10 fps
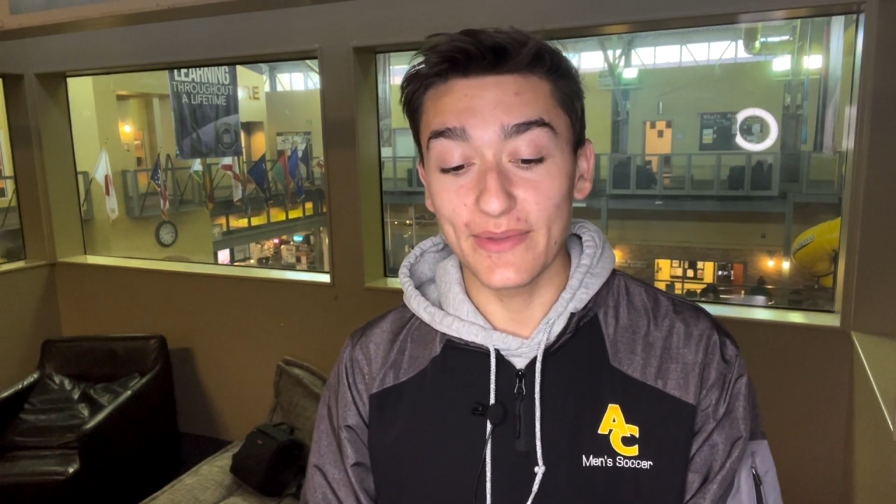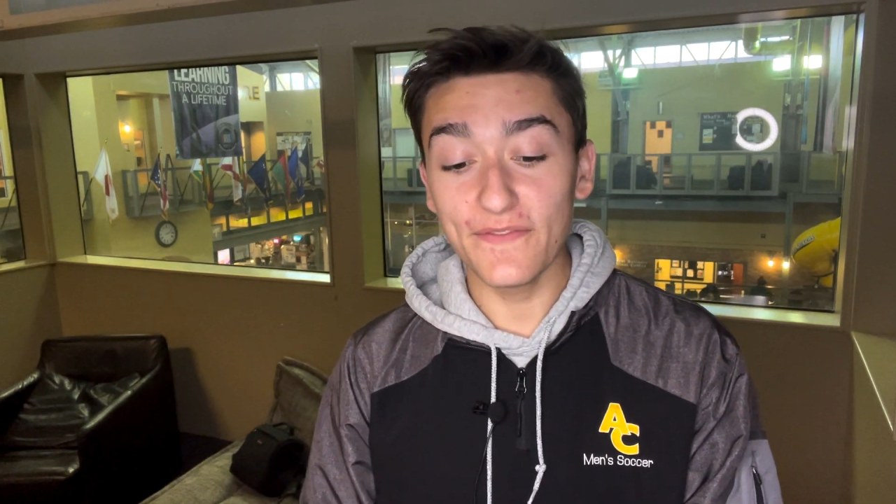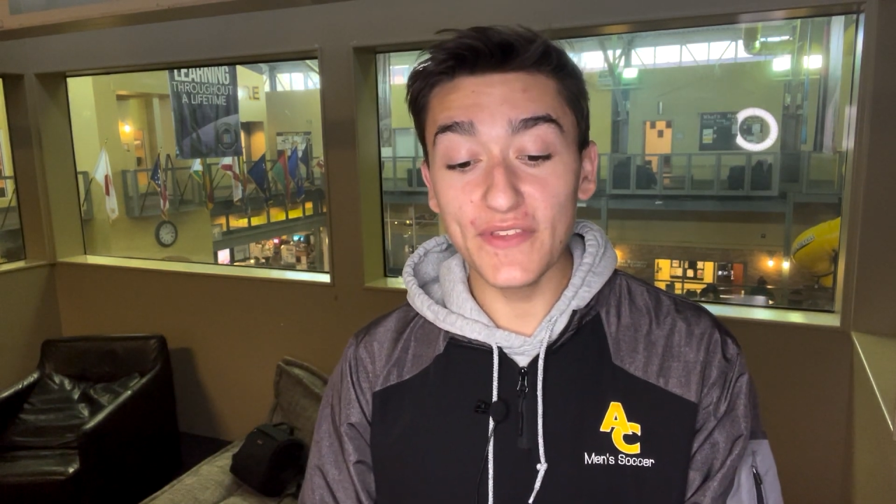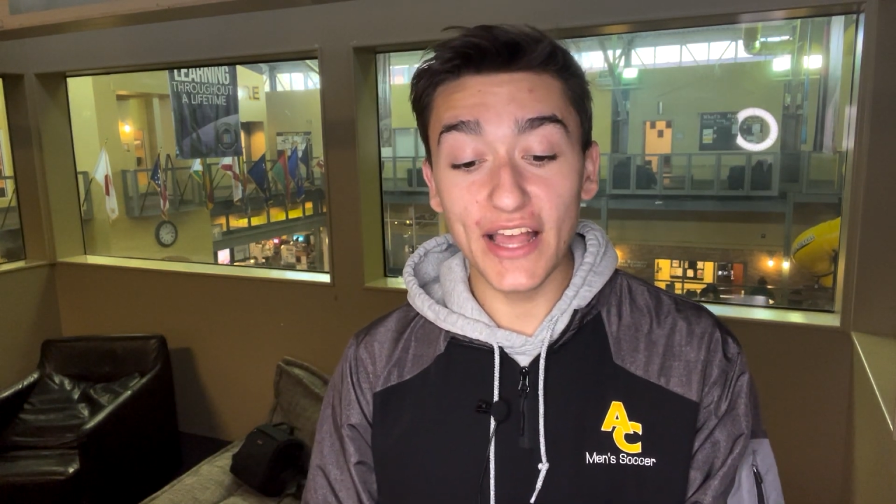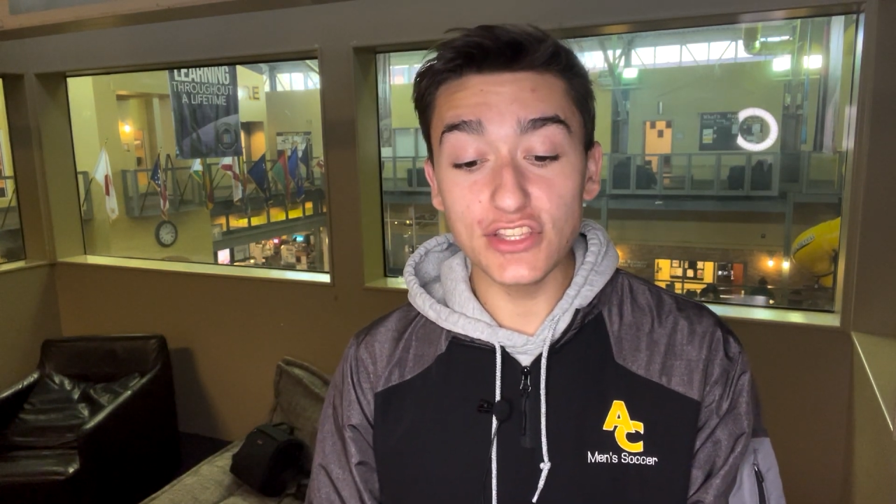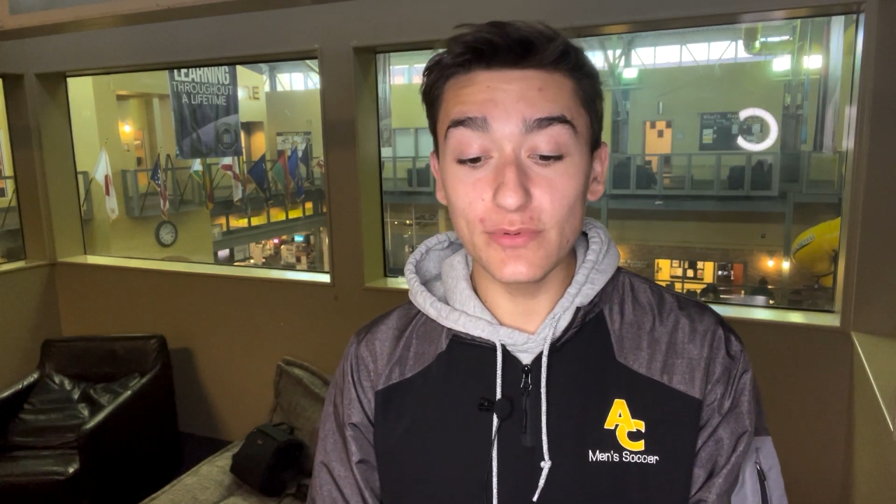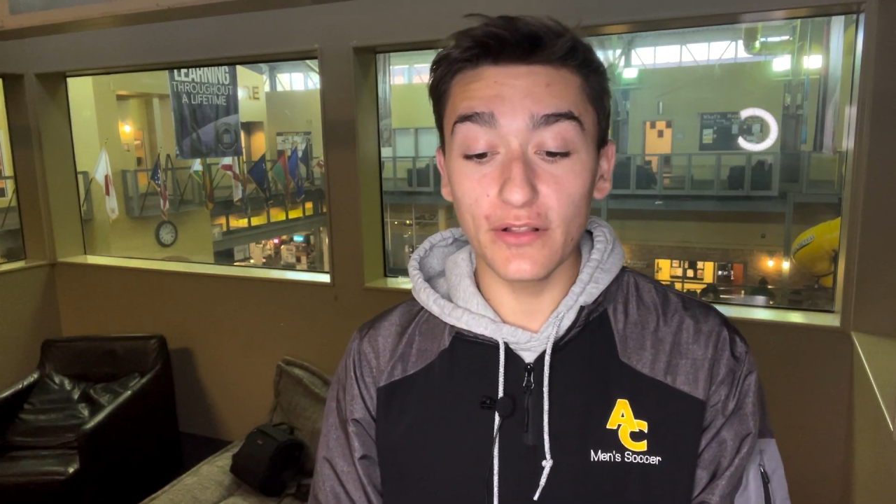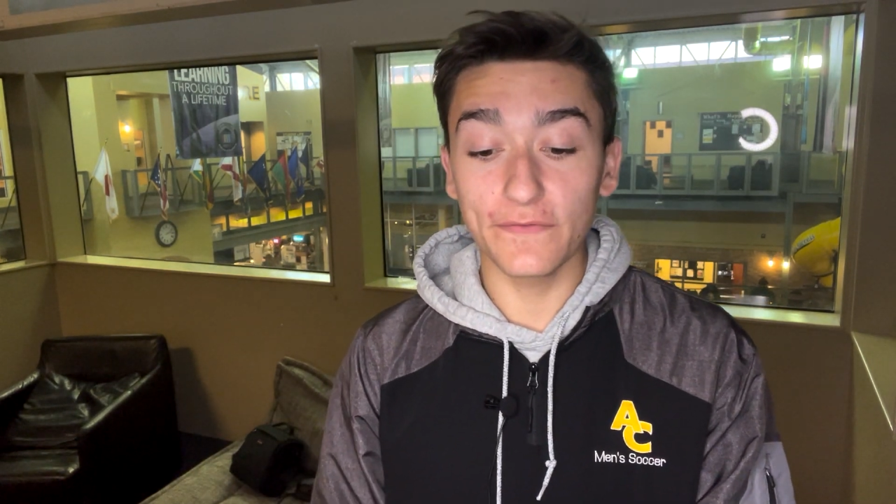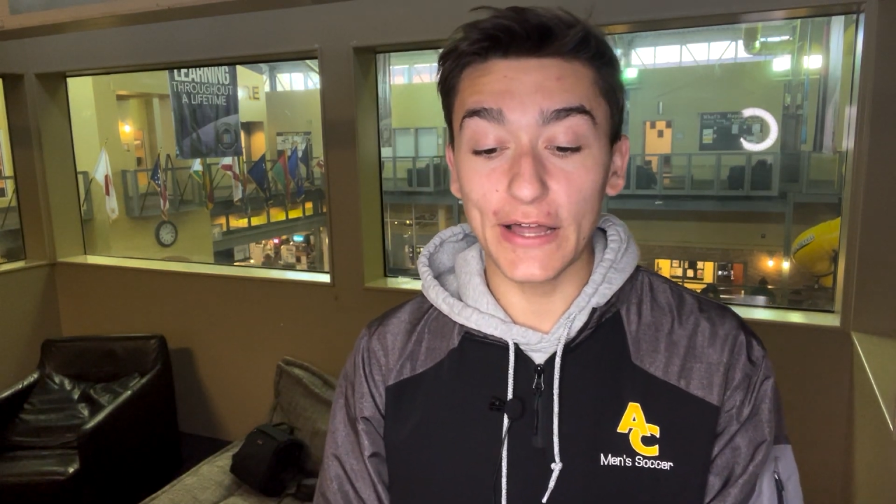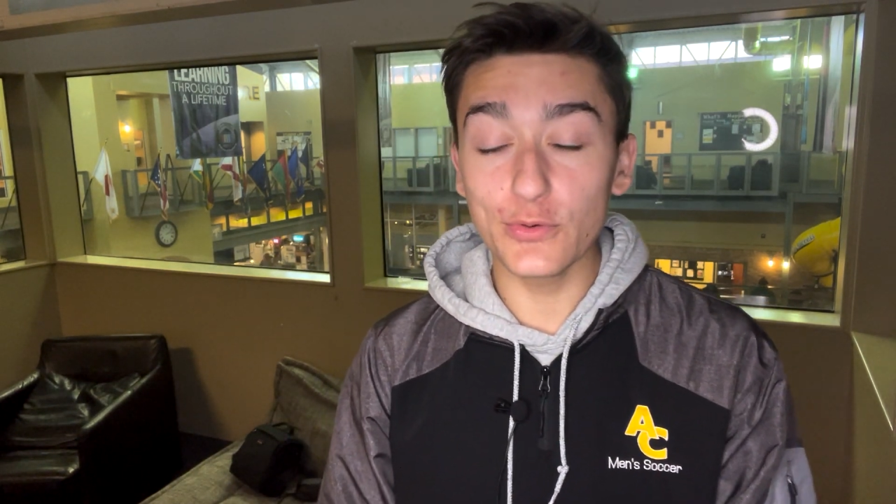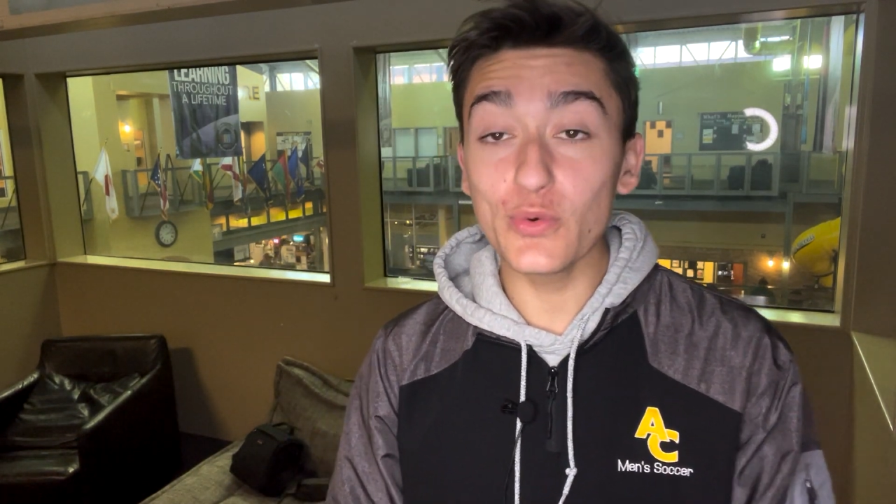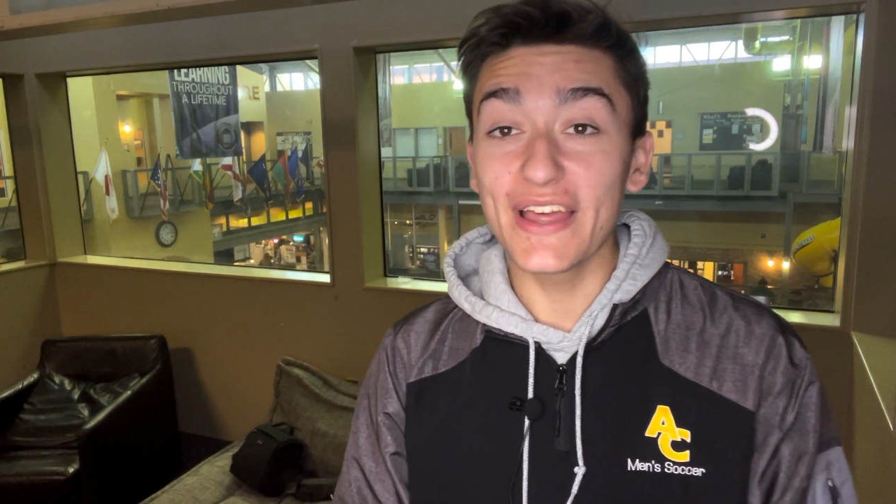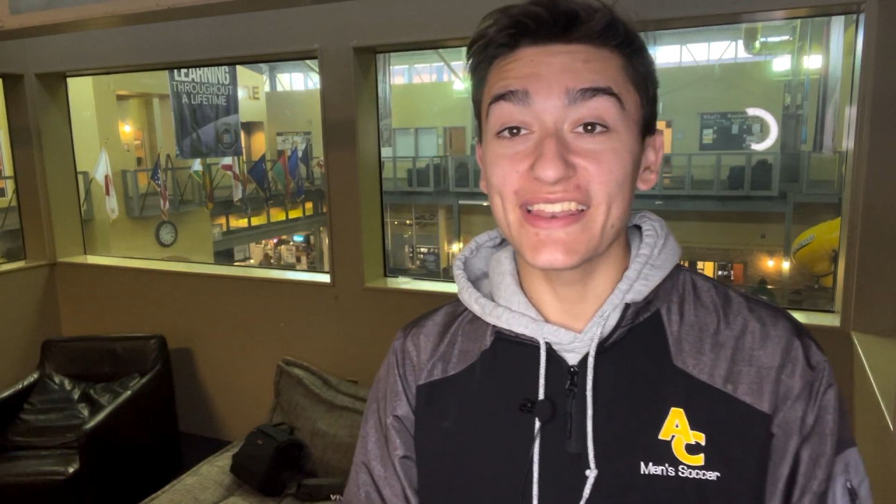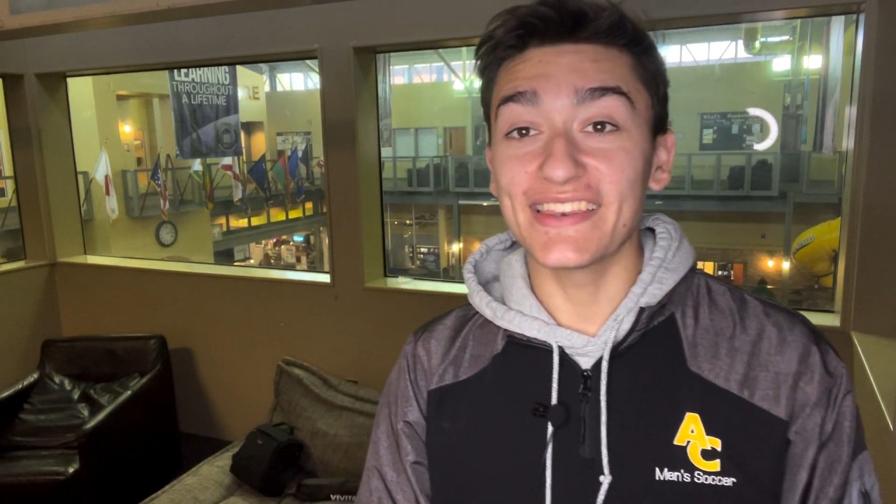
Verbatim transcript: Ifeatu Melifonwu